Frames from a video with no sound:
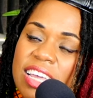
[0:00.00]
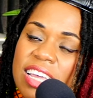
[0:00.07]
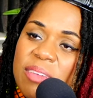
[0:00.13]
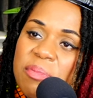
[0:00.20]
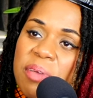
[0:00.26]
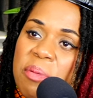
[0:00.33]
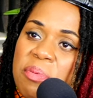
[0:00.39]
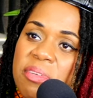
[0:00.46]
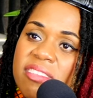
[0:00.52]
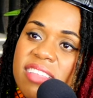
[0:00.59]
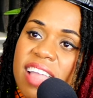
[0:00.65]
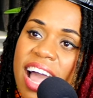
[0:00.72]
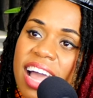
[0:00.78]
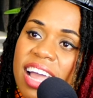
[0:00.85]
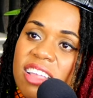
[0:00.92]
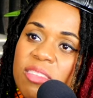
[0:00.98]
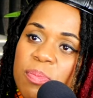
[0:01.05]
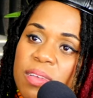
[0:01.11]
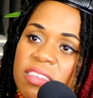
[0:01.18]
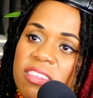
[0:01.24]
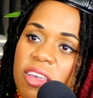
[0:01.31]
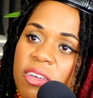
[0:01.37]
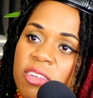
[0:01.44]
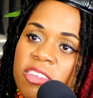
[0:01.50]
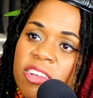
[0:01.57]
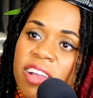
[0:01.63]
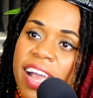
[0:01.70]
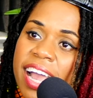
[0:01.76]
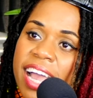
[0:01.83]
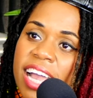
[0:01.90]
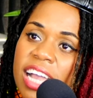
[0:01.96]
People's diets be so
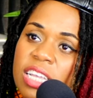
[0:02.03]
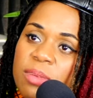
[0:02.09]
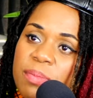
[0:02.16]
trash,